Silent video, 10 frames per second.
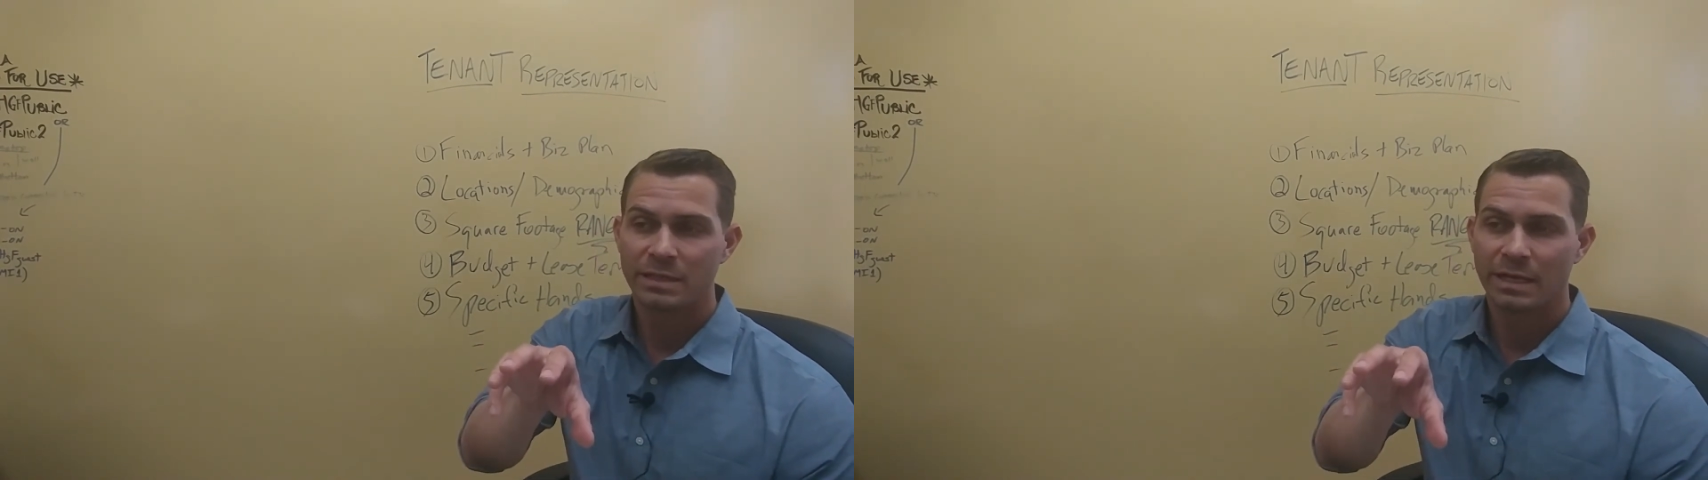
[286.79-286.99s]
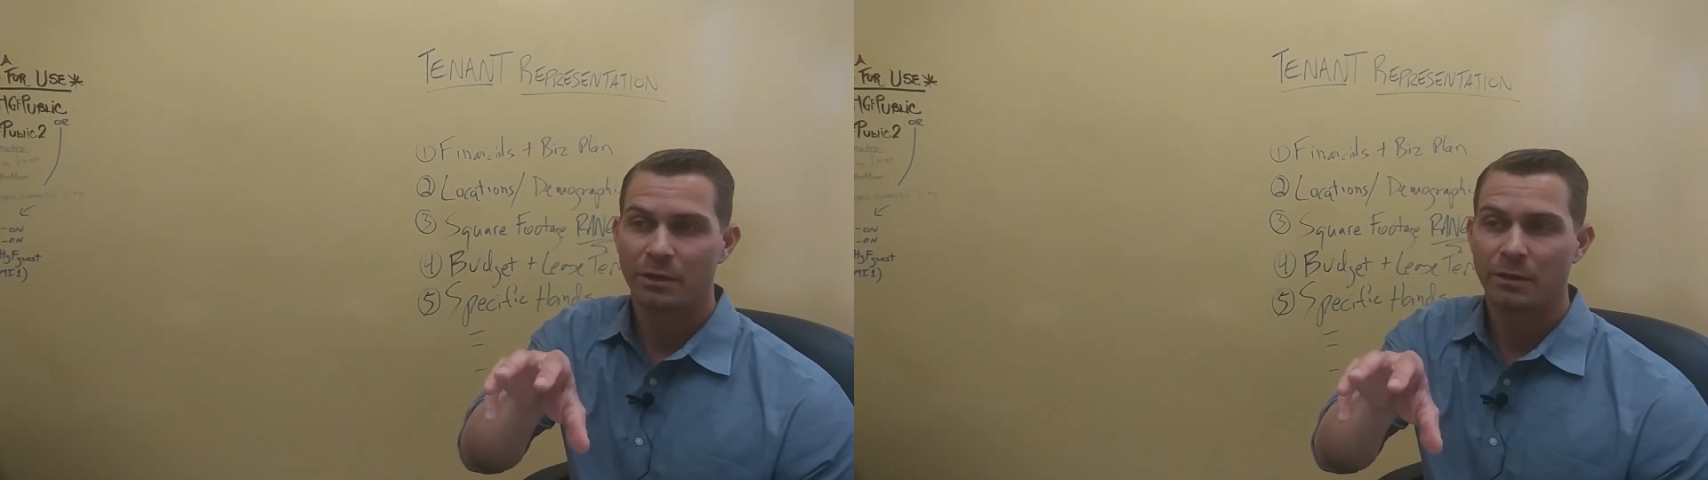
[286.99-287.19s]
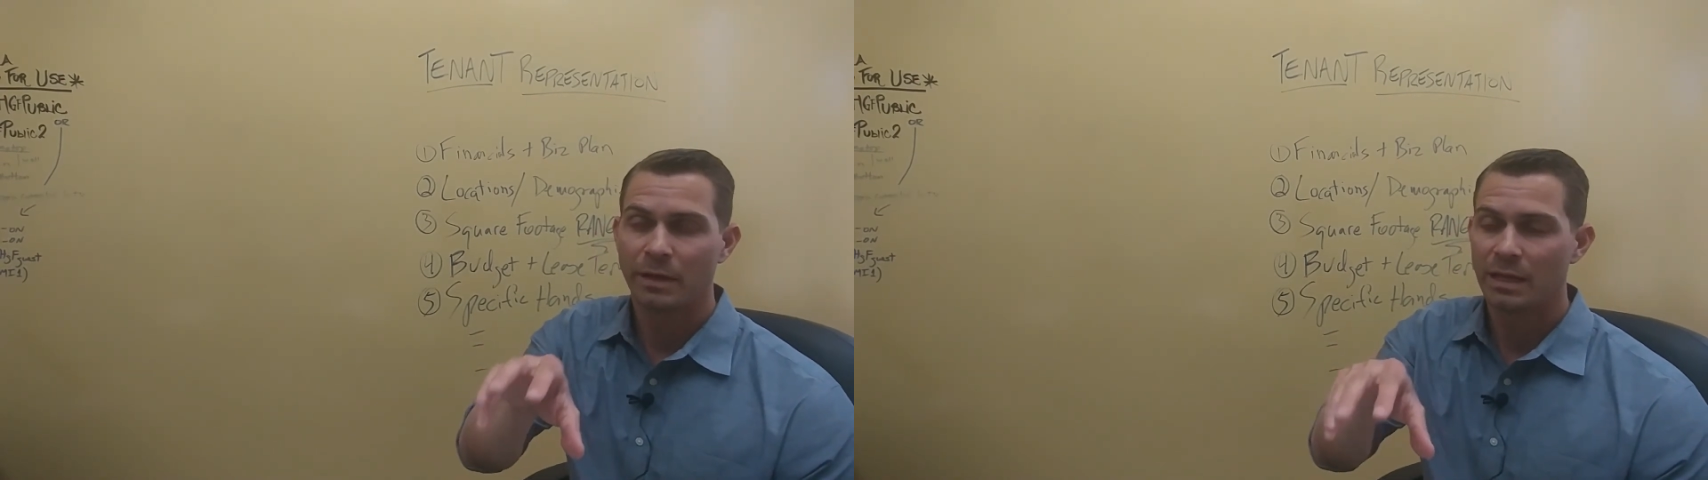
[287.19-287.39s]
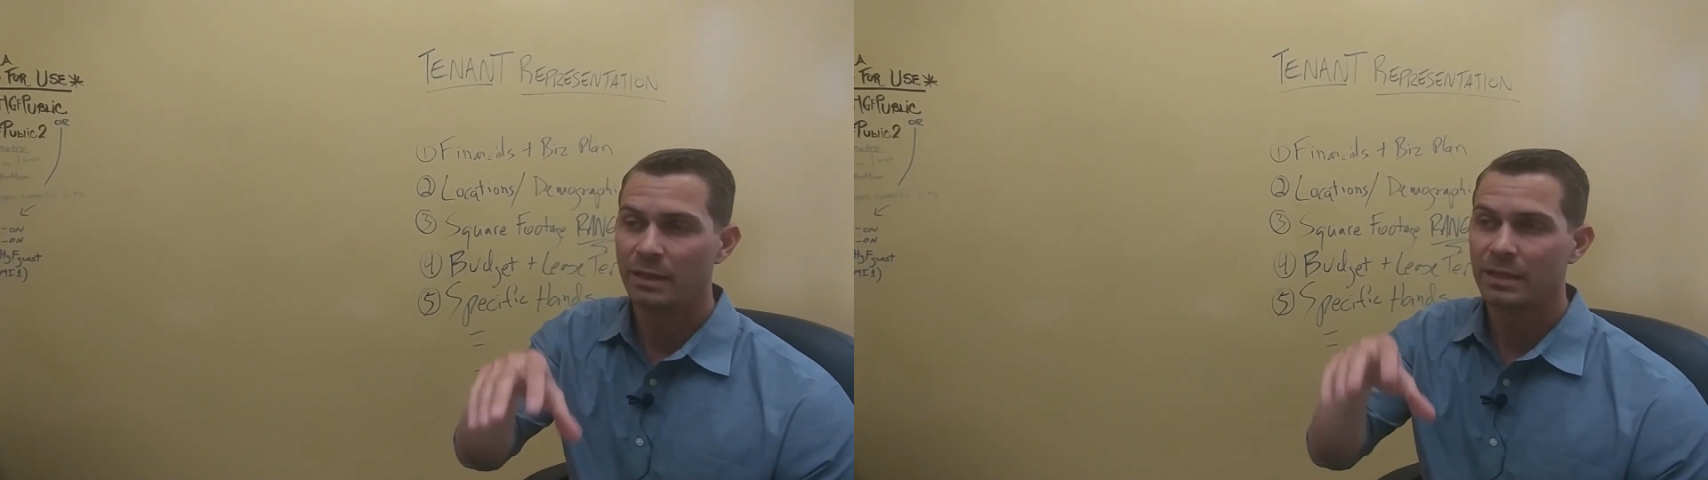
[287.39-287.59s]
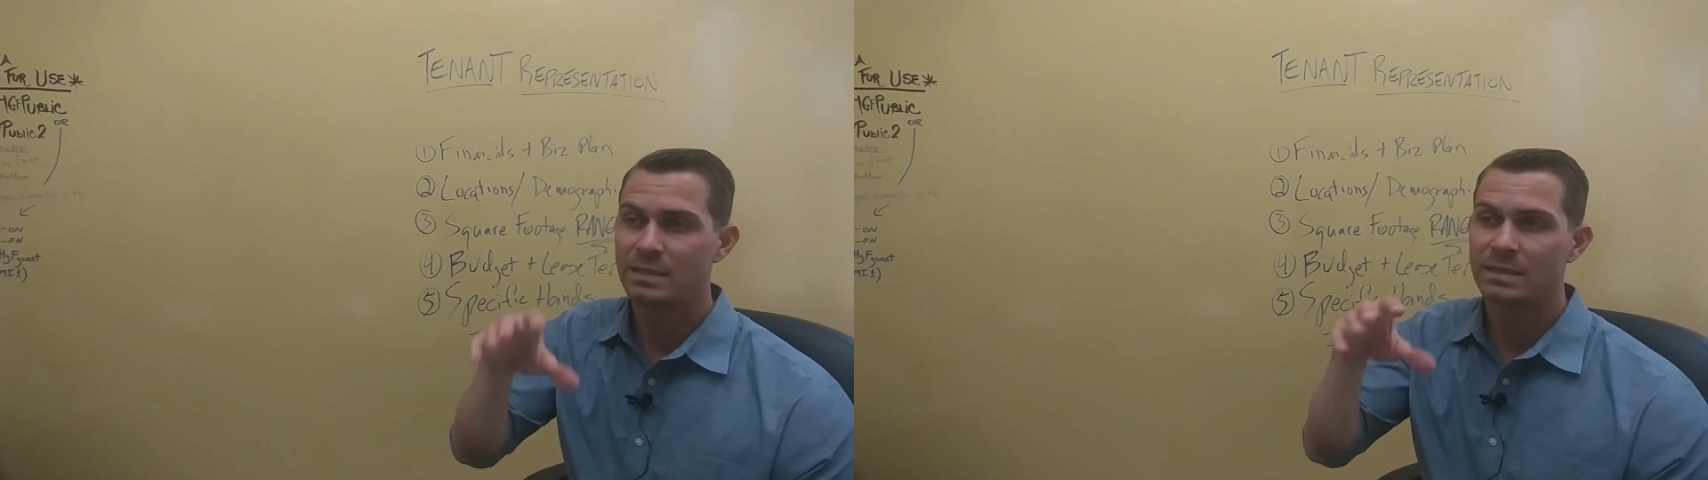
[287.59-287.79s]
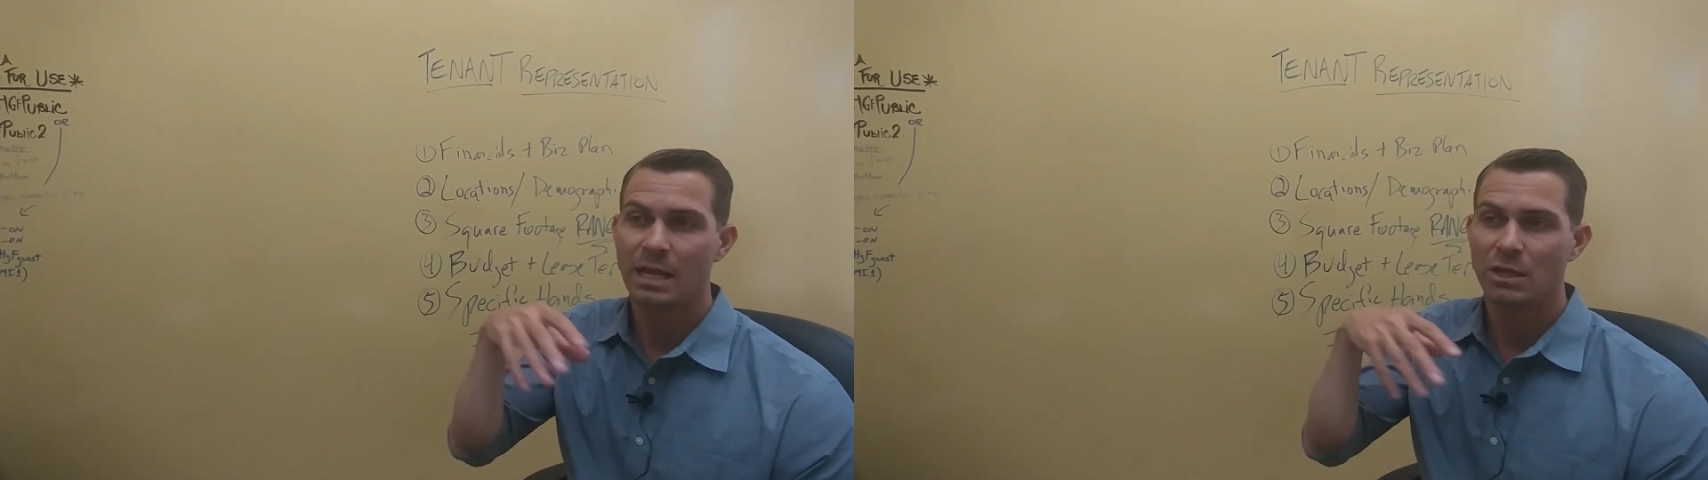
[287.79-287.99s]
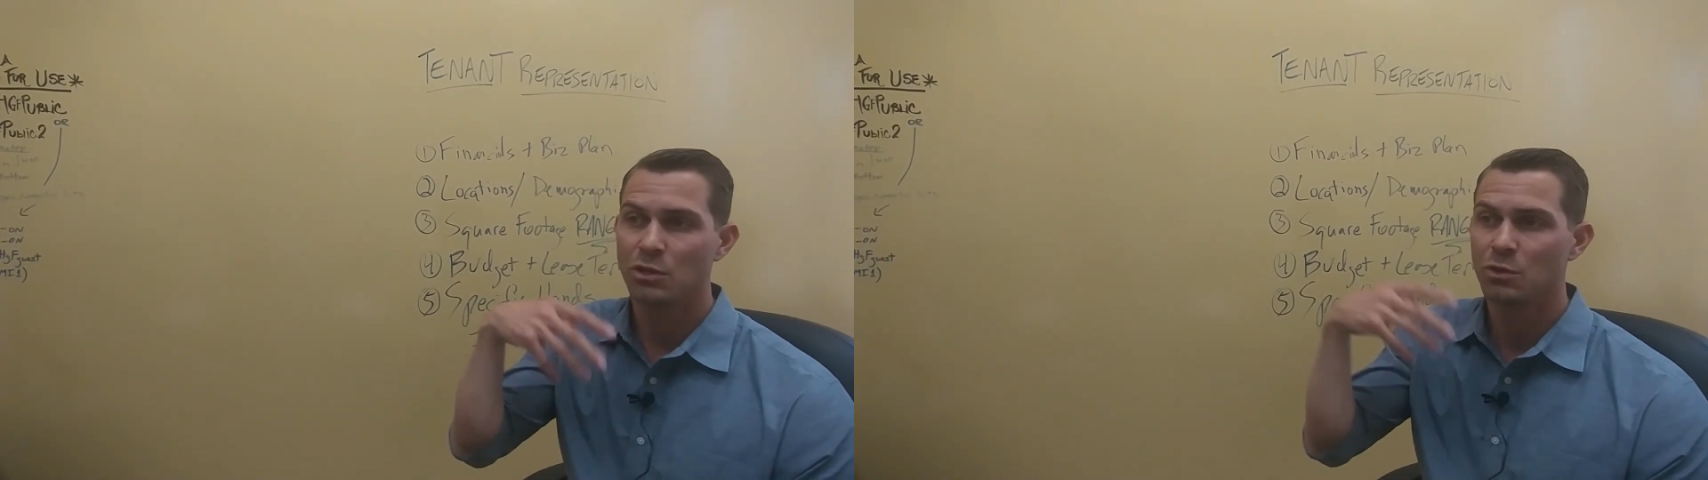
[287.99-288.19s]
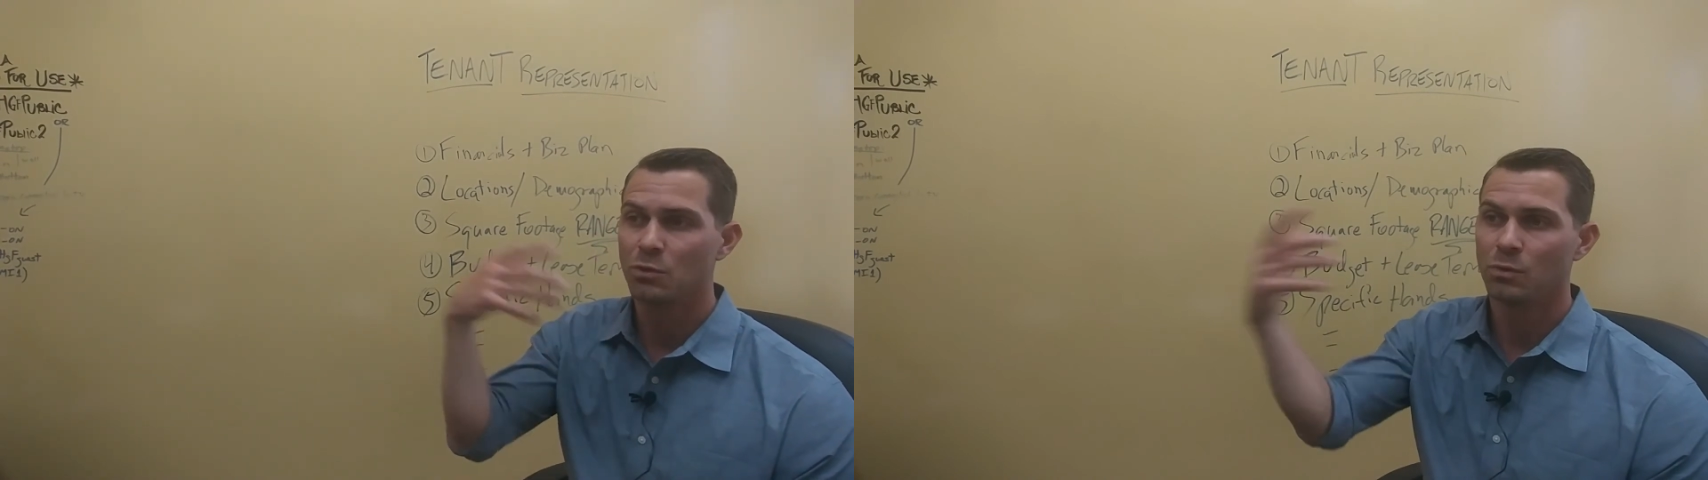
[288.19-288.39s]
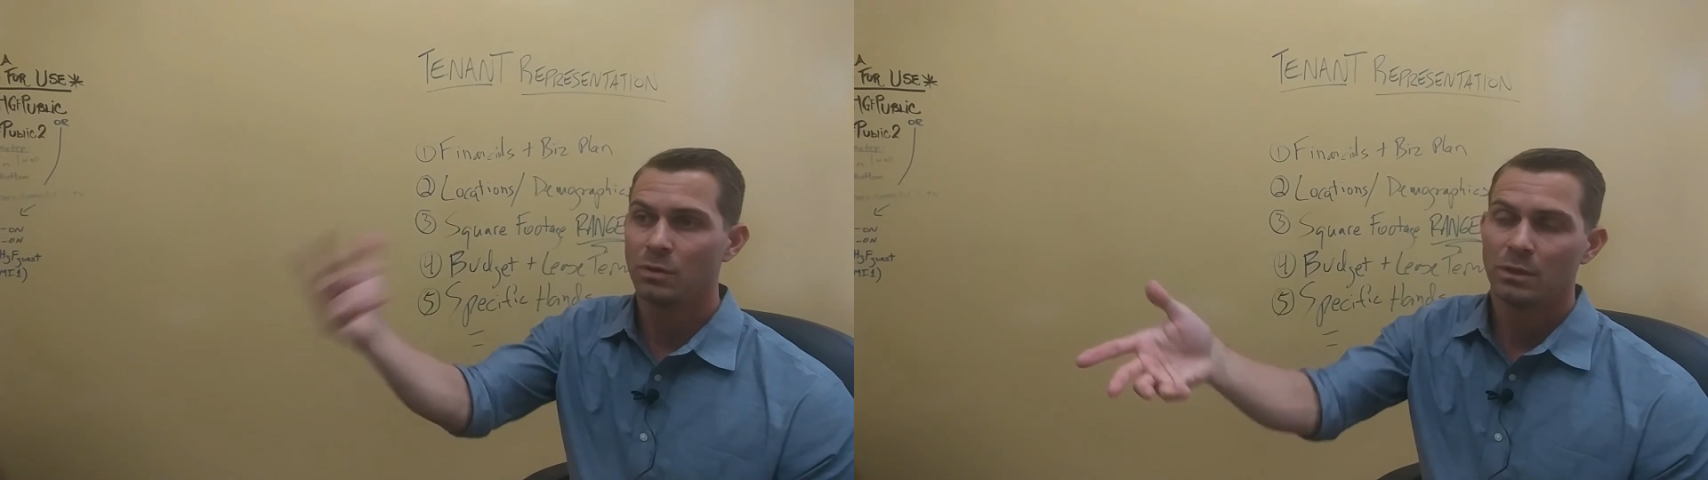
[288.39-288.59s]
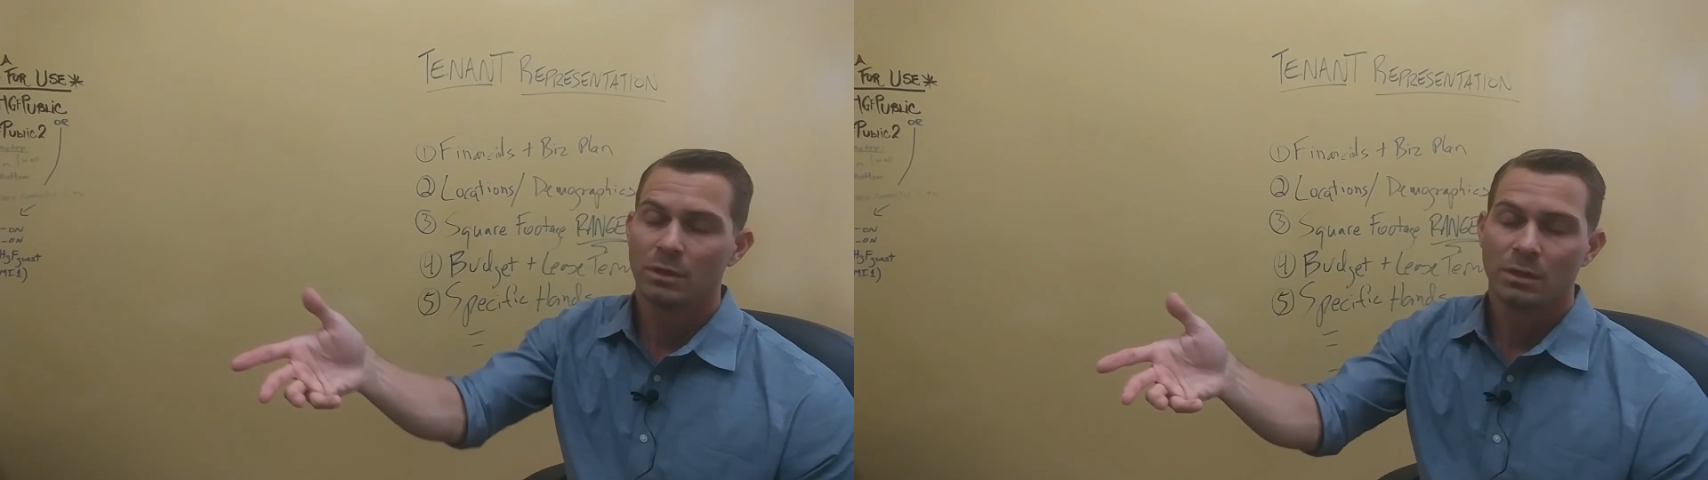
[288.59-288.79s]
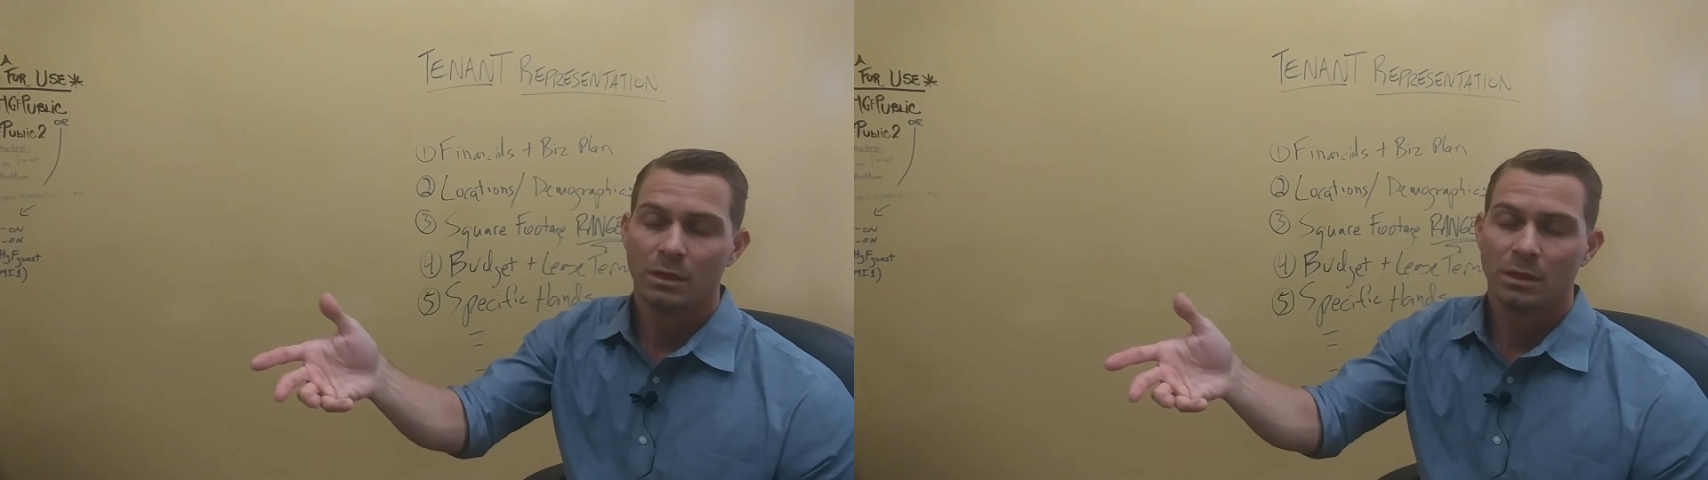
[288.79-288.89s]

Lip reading: center and let's say you